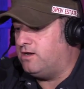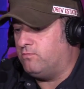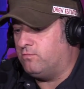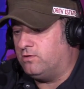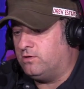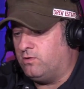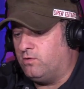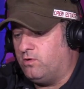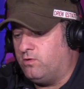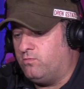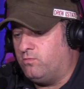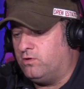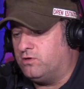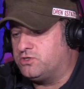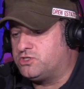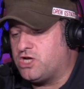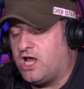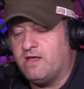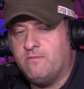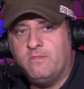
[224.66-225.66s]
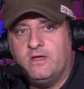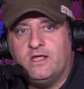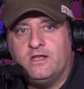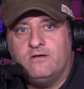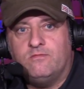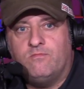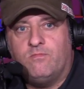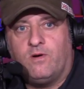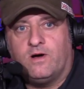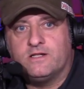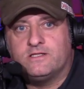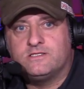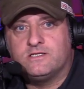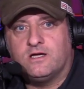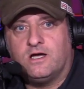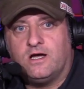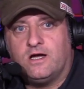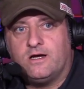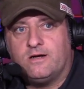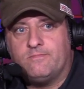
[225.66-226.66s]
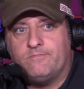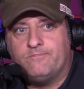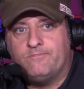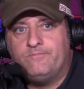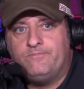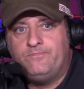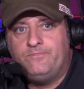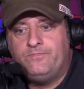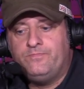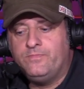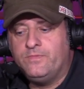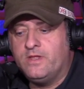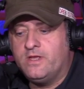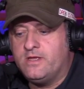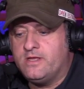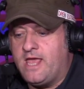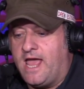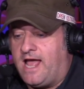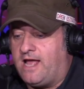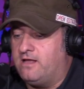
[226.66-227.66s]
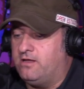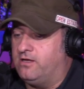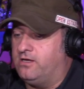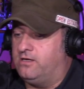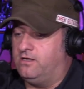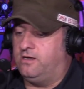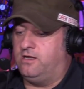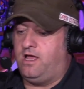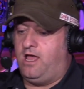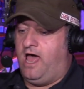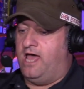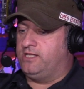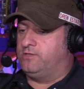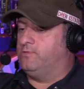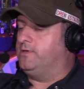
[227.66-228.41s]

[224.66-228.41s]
we'll chime in. But yeah, as we